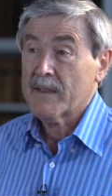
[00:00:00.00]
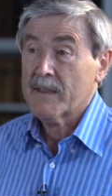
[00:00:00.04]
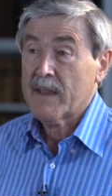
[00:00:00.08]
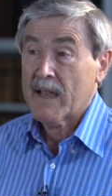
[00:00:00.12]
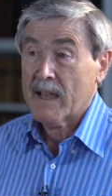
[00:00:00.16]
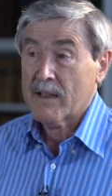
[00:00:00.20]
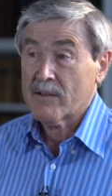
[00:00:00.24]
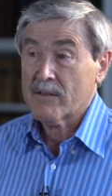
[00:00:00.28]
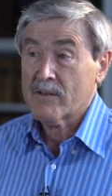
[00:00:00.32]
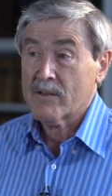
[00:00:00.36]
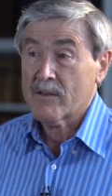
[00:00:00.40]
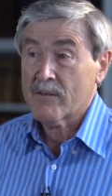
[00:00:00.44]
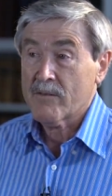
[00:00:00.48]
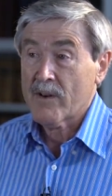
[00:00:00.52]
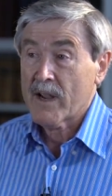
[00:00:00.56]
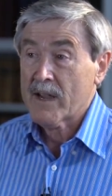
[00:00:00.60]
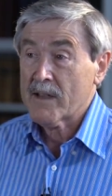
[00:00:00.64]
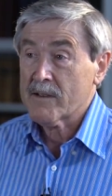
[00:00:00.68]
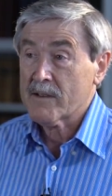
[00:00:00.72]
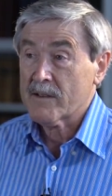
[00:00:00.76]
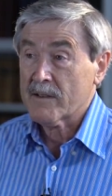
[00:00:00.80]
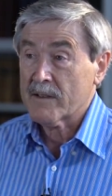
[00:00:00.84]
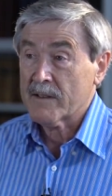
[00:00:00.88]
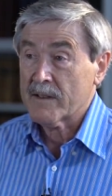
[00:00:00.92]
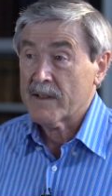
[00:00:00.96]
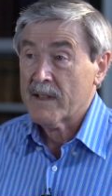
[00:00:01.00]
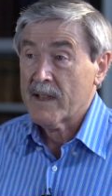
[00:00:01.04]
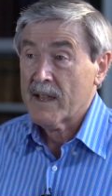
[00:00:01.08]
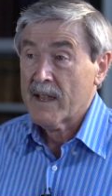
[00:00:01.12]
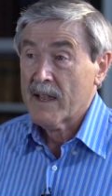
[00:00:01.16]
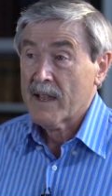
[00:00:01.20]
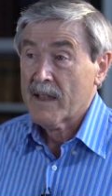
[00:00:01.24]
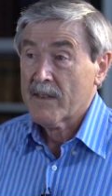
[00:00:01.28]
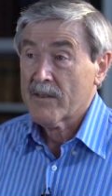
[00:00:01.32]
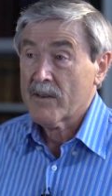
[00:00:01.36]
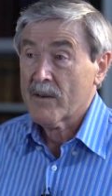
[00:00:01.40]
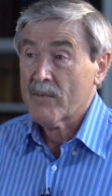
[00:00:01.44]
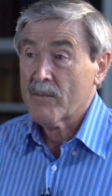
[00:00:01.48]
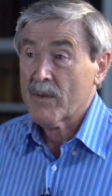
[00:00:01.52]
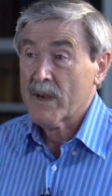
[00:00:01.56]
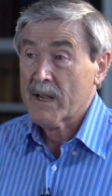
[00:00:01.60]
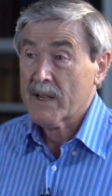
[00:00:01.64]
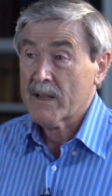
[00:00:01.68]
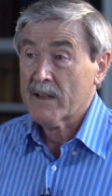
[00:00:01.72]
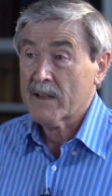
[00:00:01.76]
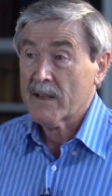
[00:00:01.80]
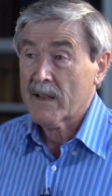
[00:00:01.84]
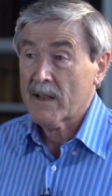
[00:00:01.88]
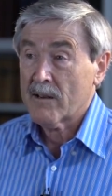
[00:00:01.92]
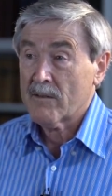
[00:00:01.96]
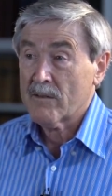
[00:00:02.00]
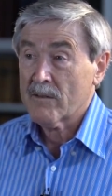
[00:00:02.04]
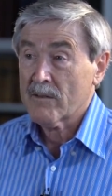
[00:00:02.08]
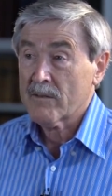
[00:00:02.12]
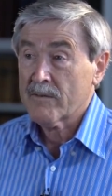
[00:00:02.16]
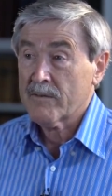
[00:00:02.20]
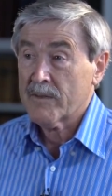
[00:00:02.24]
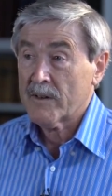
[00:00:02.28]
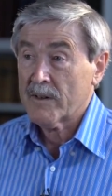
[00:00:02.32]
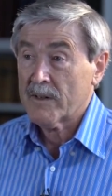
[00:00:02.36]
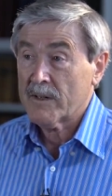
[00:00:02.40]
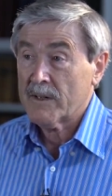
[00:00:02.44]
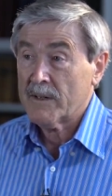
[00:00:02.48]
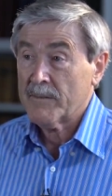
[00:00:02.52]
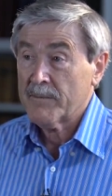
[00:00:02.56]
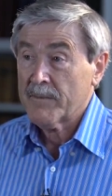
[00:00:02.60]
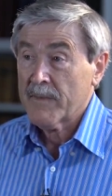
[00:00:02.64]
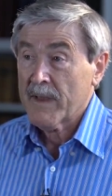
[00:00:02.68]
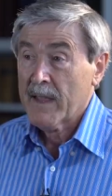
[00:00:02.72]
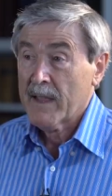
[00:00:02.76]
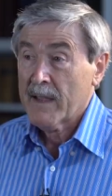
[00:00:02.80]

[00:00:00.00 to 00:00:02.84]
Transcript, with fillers: that duration that we could go look for?